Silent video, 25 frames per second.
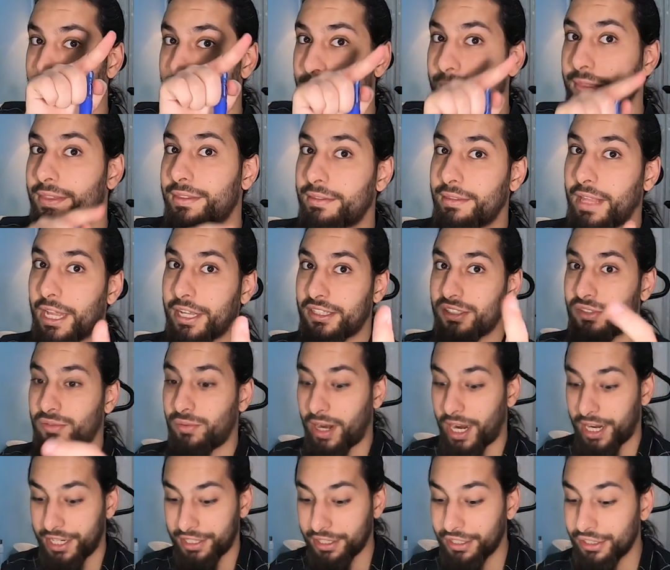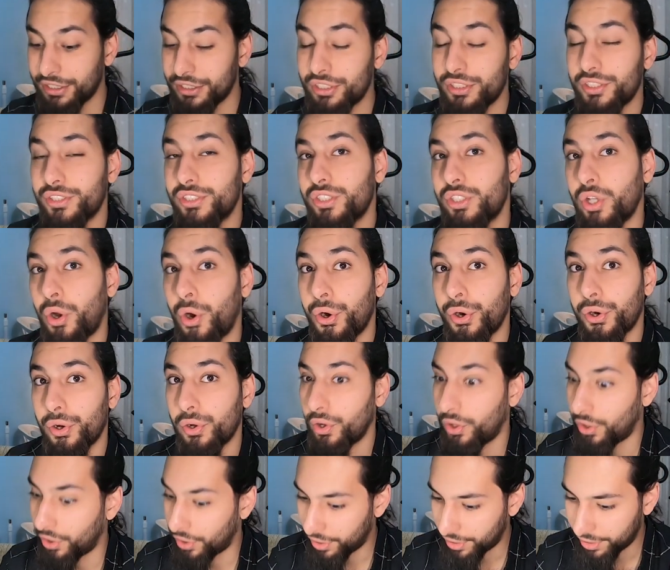That's right,
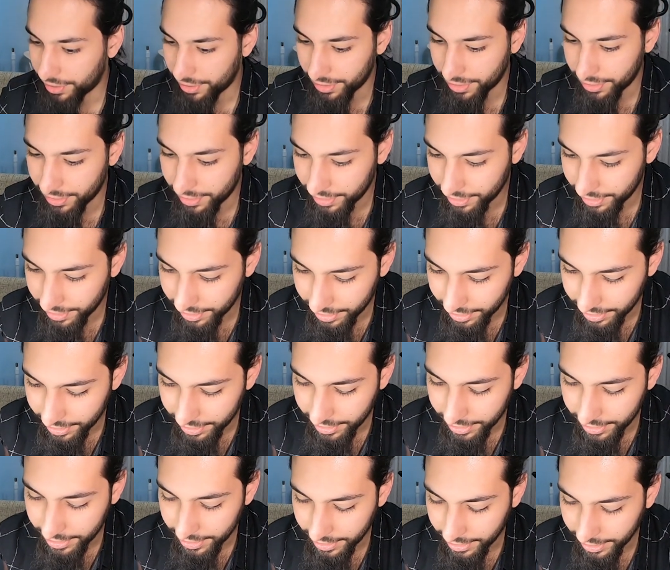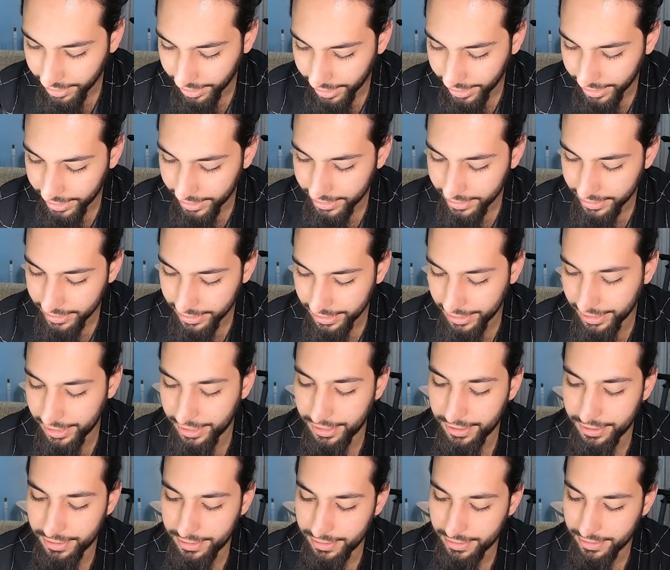circle. Okay,
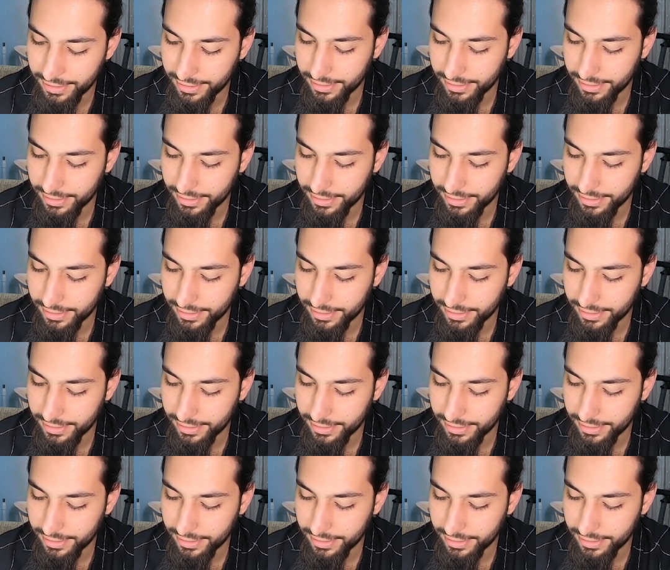here.